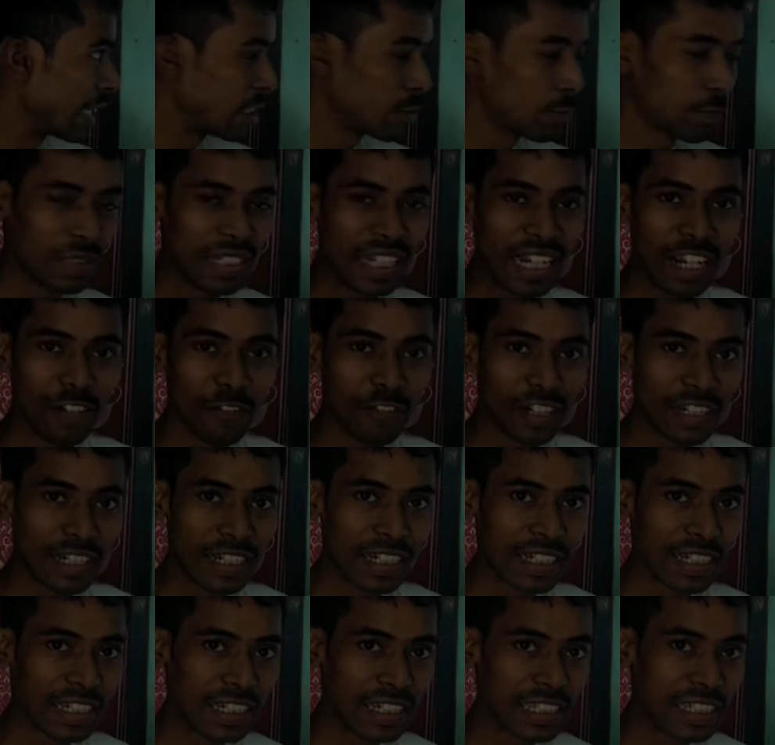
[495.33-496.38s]
actually I have
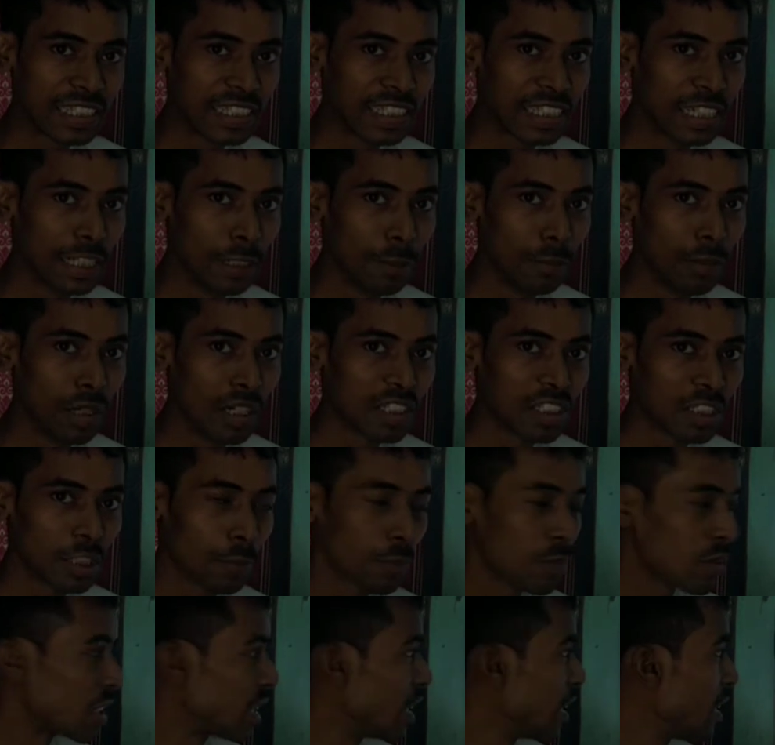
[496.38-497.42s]
written, it is the Himachal
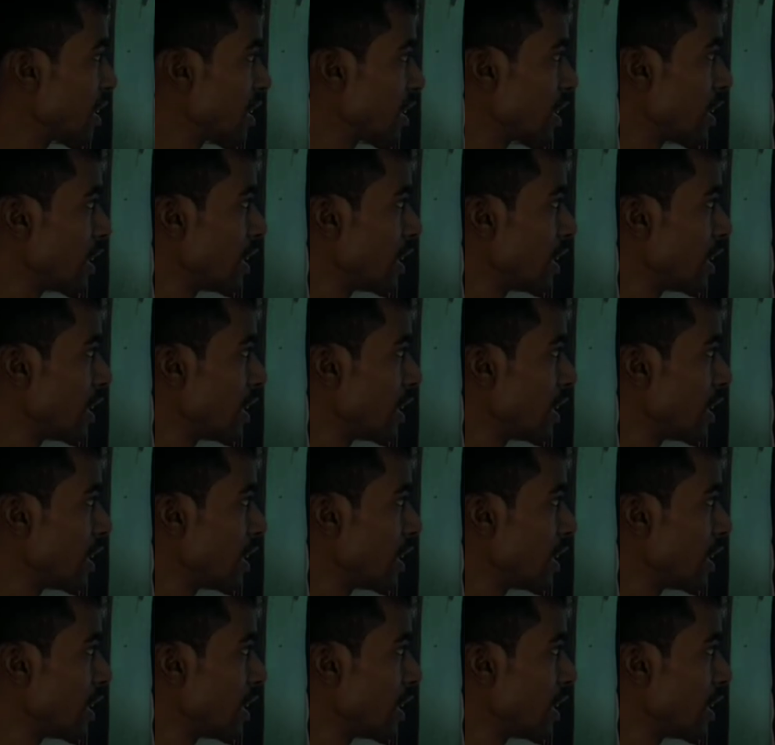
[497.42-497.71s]
Pradesh.